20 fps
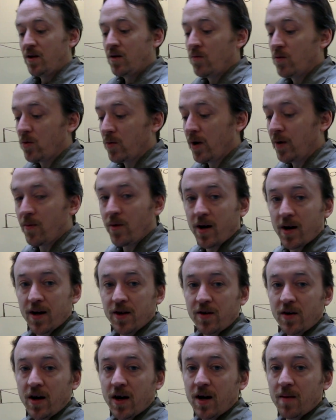What we want
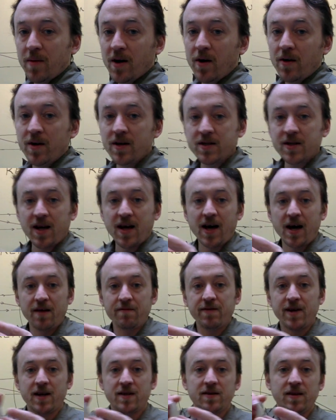to talk about is a
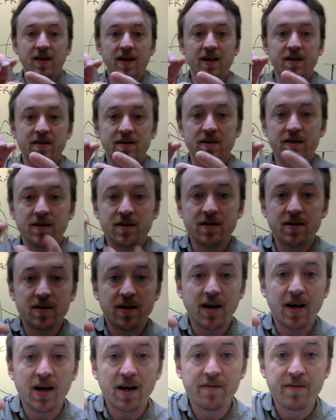convex lens, and this is a
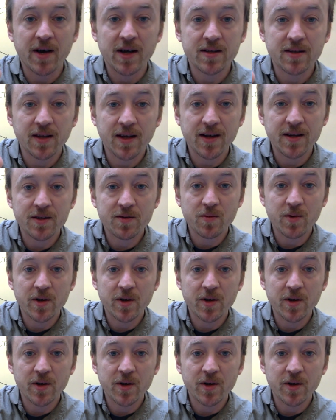convex lens